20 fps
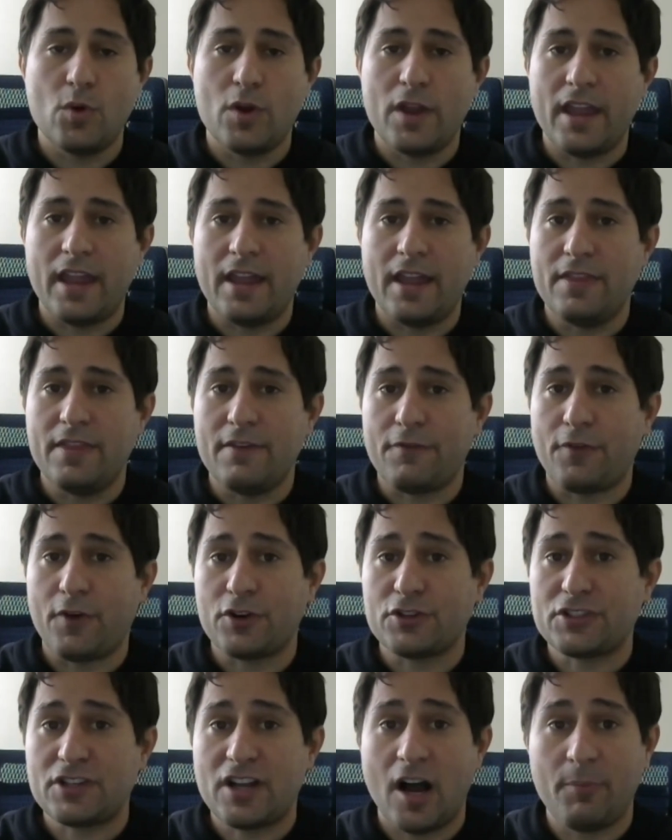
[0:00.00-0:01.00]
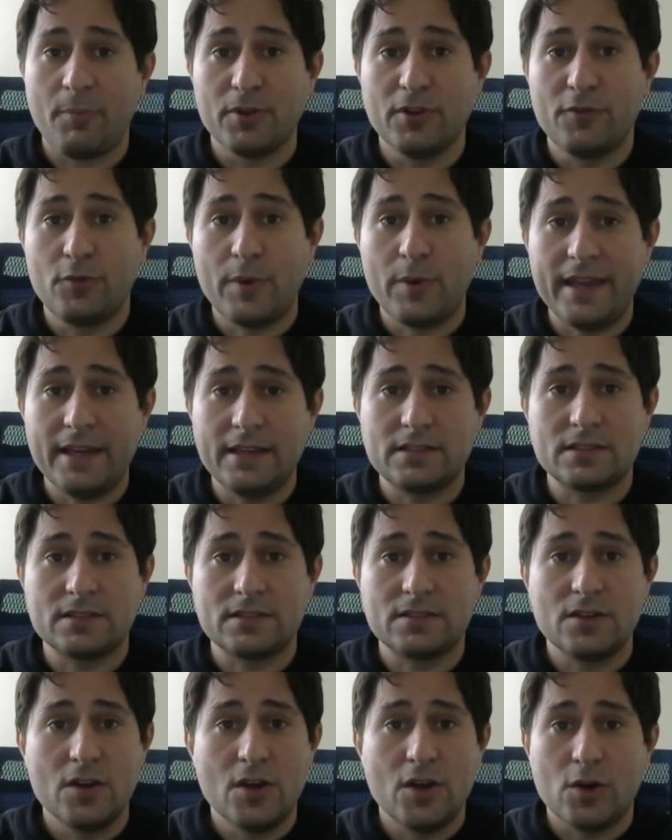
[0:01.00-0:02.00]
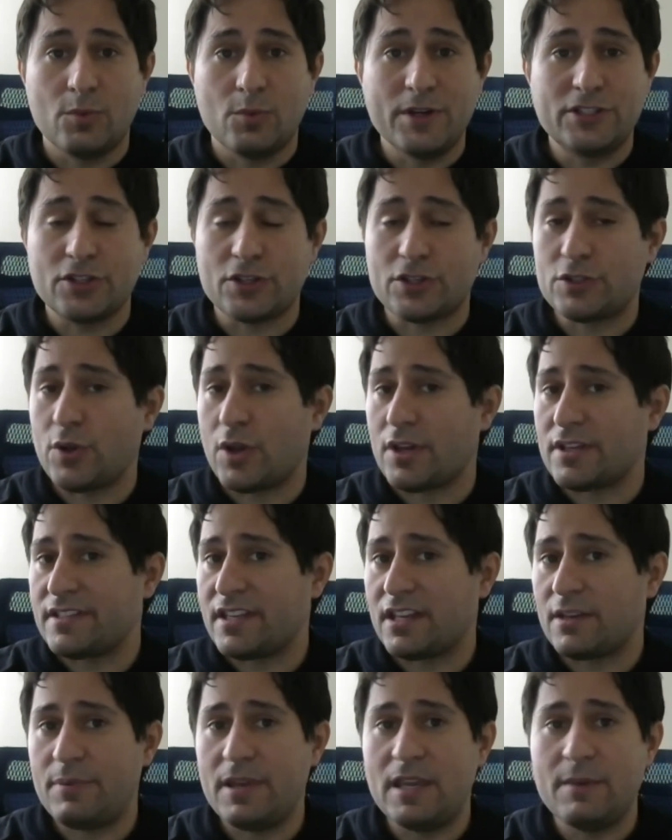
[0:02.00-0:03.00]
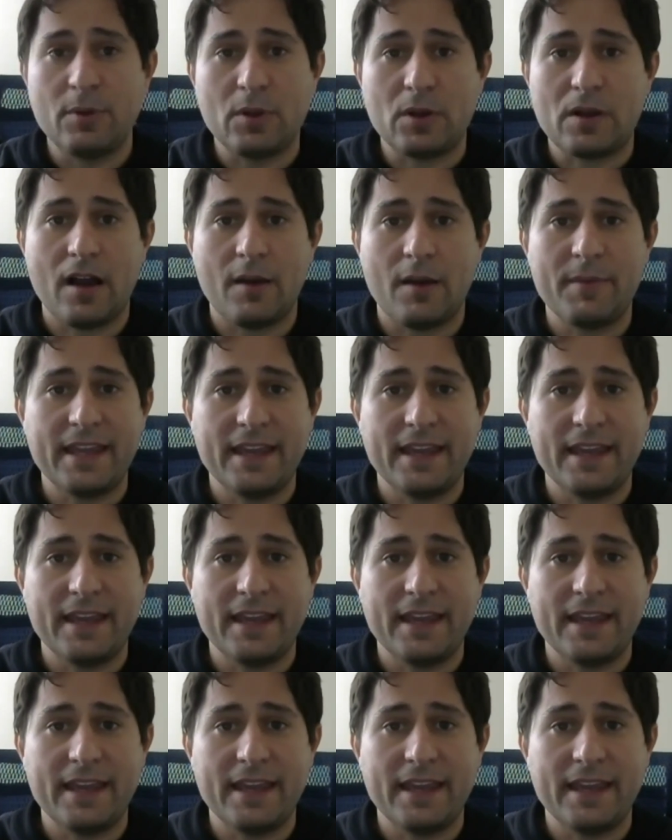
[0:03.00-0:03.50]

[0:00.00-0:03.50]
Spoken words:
In the first couple of weeks, we just saw sick people coming